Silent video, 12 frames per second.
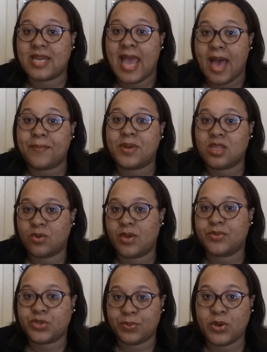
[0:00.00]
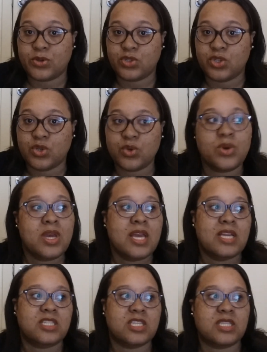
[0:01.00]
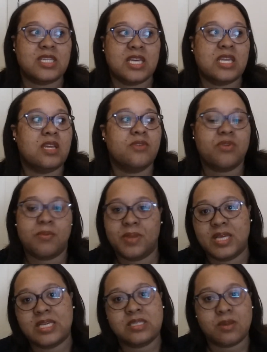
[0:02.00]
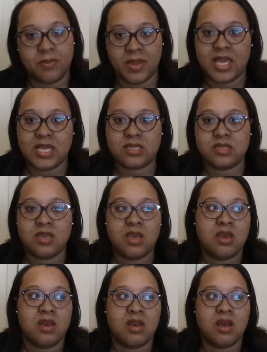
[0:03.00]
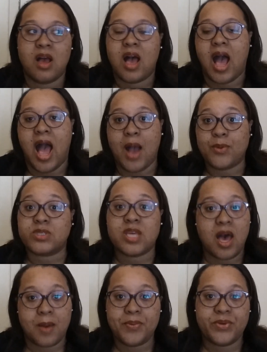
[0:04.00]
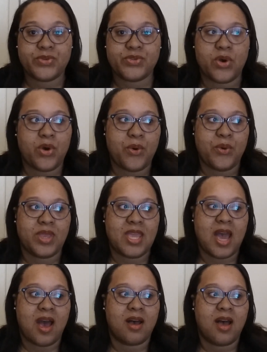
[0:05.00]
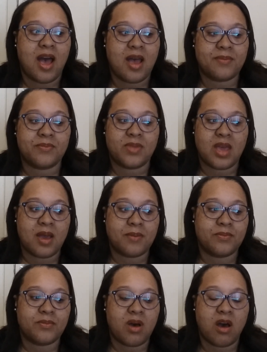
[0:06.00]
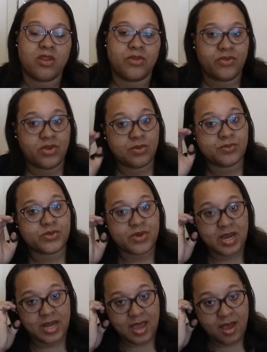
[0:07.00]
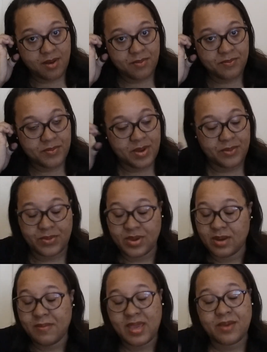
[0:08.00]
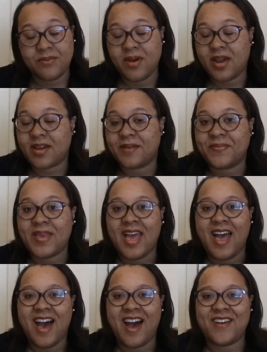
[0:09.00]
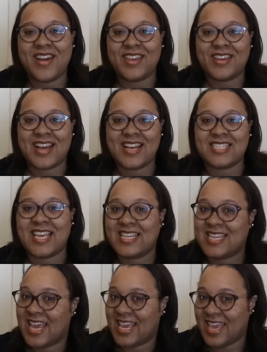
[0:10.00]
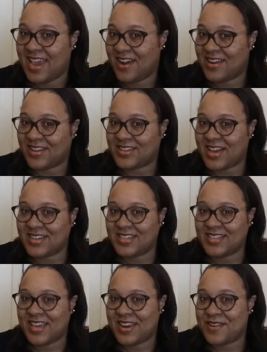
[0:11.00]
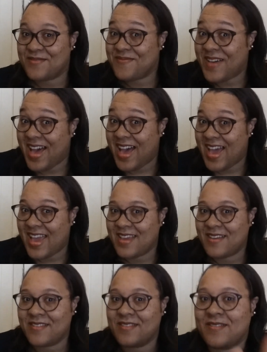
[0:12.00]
happening the way it was supposed to, just getting from place to place, I was up. So yeah, I'm on fumes right now, but we're gonna make it work. All right, you guys, take care, and I'll talk to you later. Bye.